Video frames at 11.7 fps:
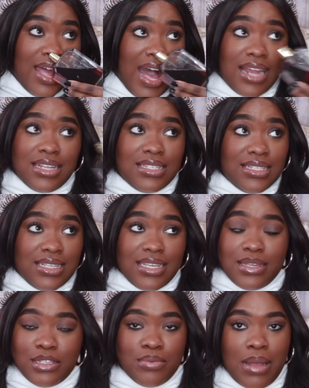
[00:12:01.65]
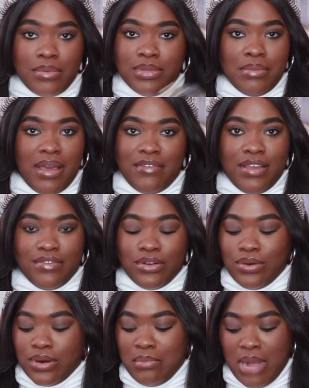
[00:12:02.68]
Honestly, it's probably my favorite
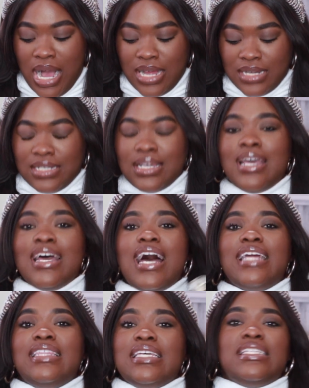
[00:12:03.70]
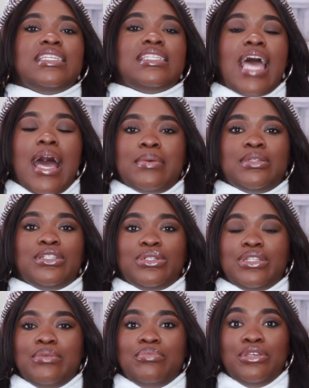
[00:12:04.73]
gourmand. This is
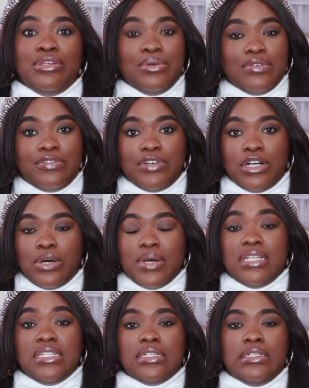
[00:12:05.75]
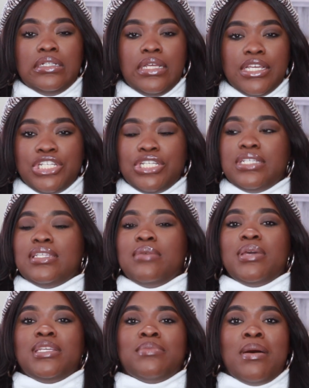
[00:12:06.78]
absolutely beautiful and delicious. It
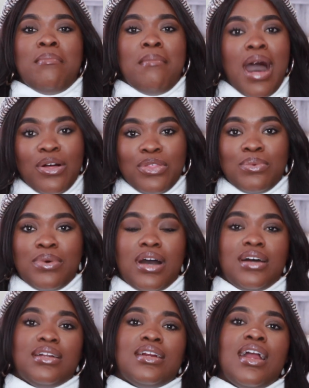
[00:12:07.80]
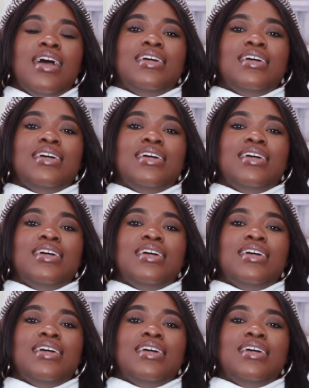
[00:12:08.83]
makes my mouth water.